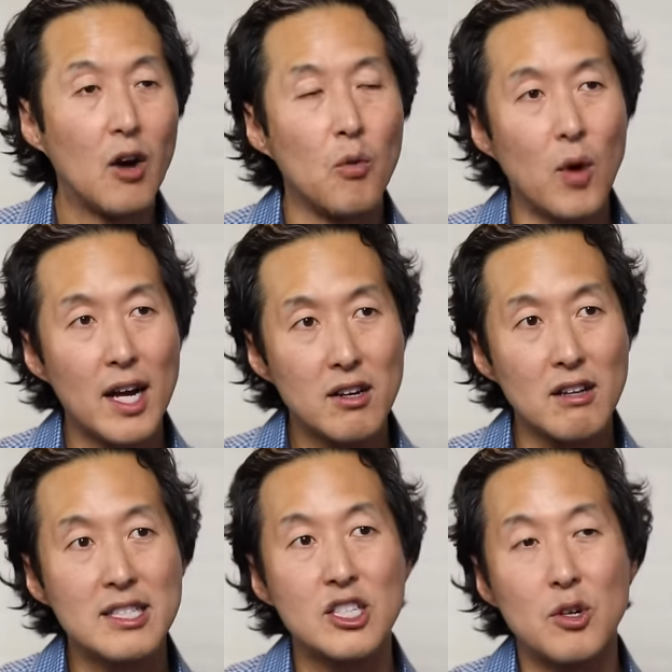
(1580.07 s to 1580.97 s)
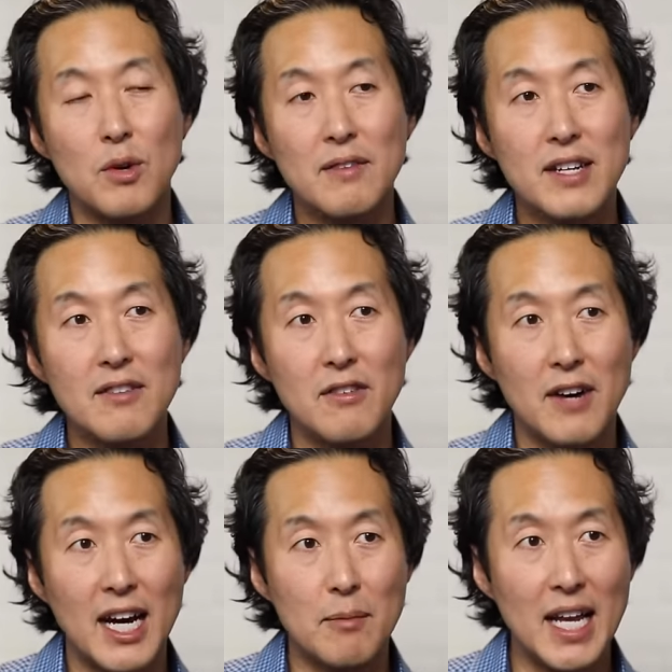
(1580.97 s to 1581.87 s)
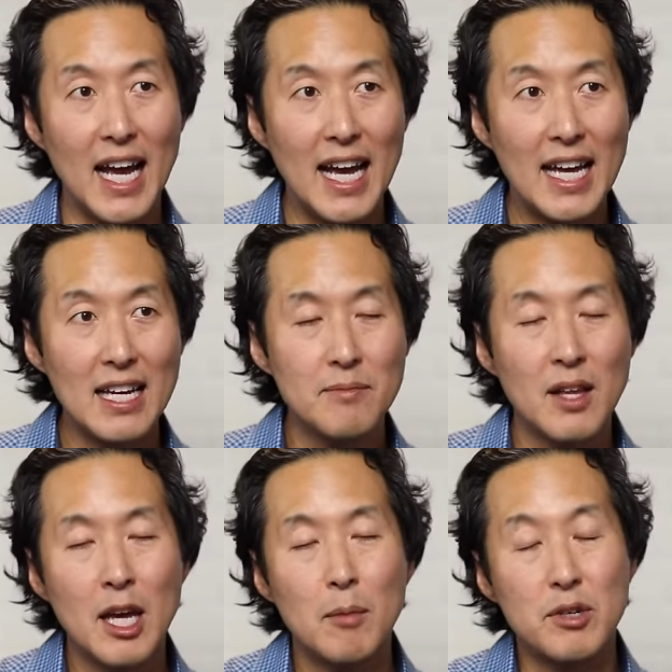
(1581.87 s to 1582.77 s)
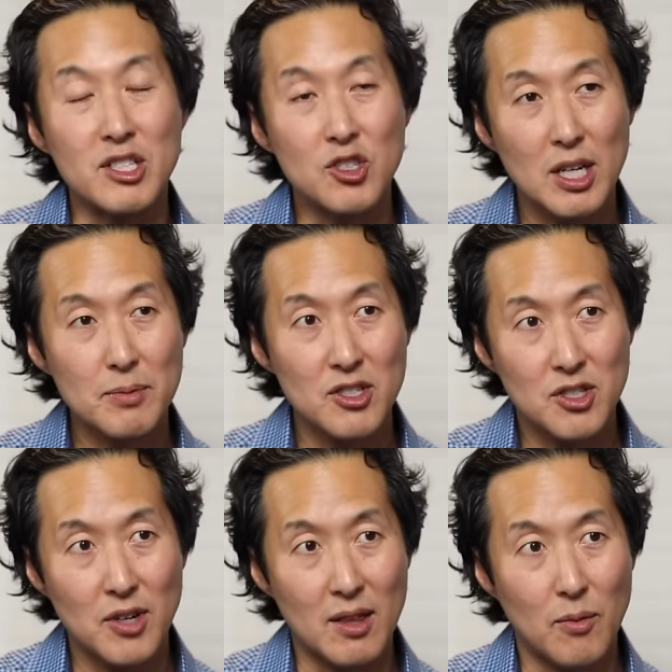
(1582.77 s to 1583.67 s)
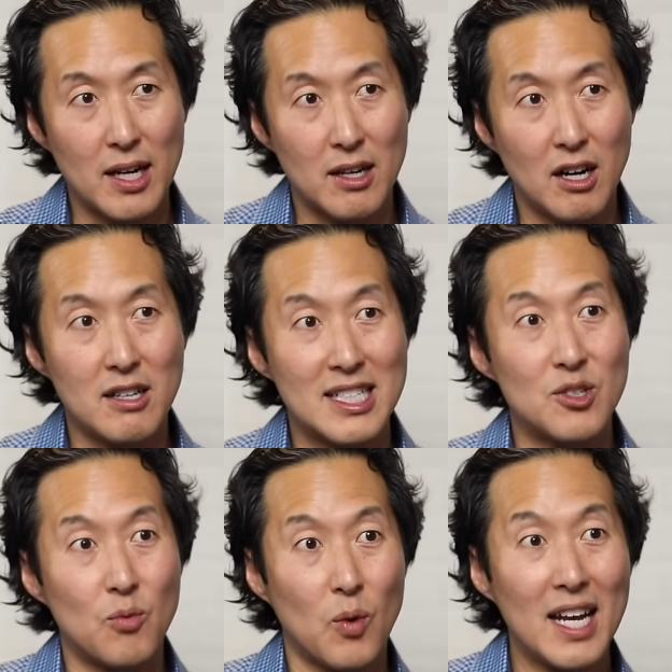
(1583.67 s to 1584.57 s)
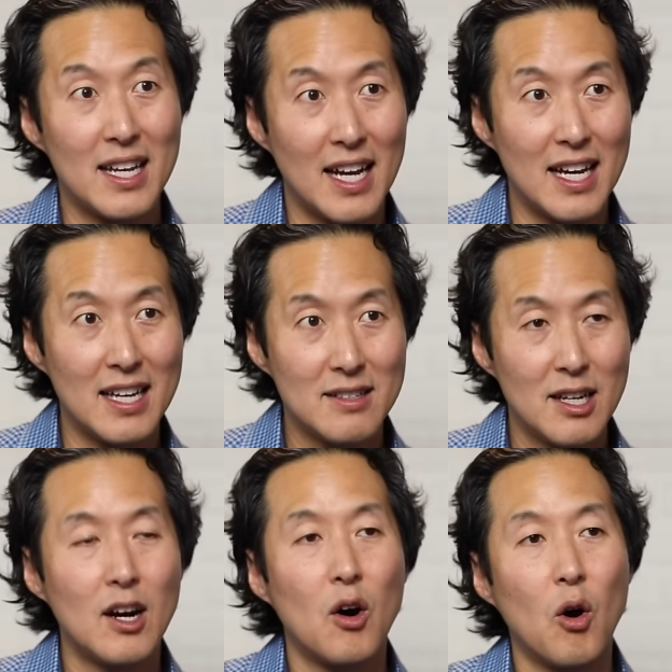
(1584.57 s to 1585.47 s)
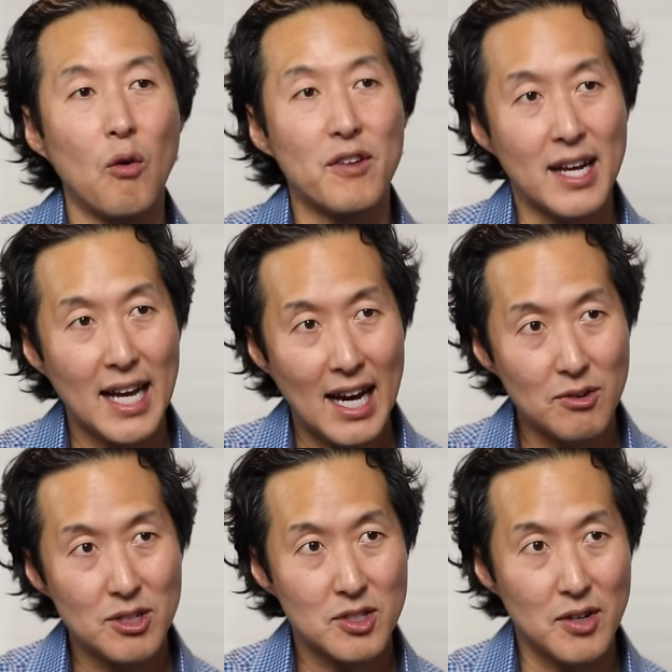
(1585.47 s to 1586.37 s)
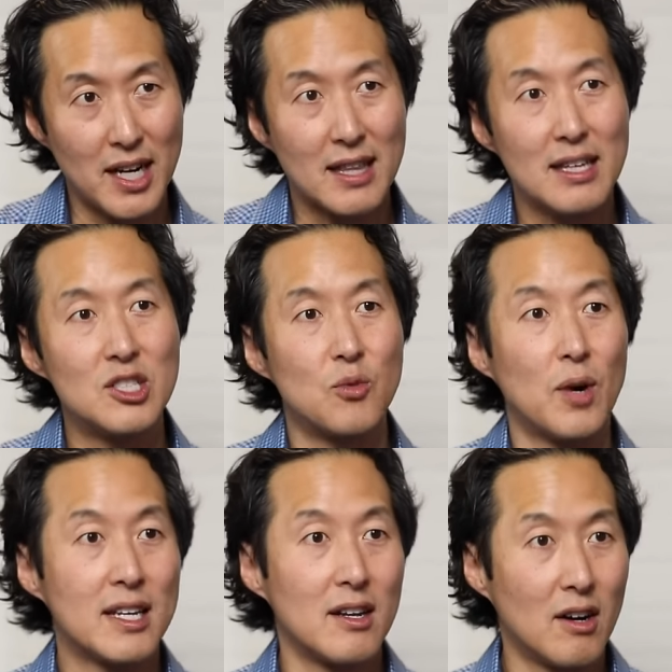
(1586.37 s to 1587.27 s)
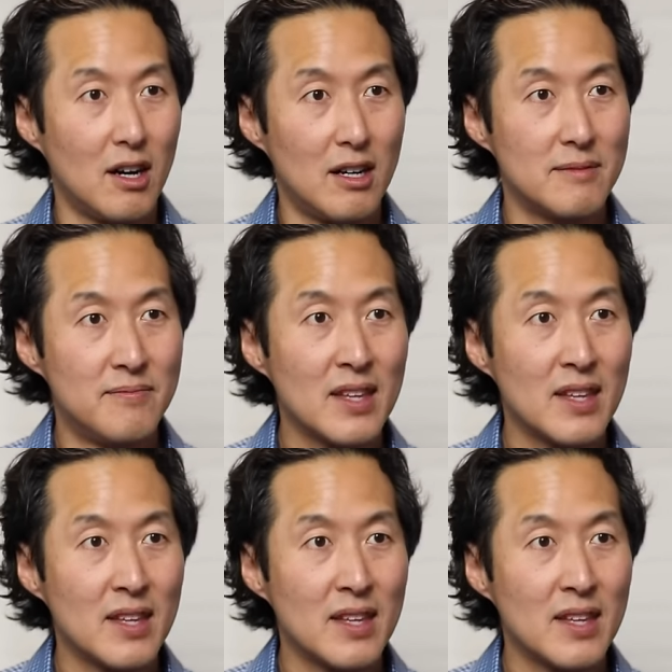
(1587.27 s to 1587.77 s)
Retinol is a derivative of vitamin A. Prescription strength retinol is Retin-A. Over-the-counter strength is retinol.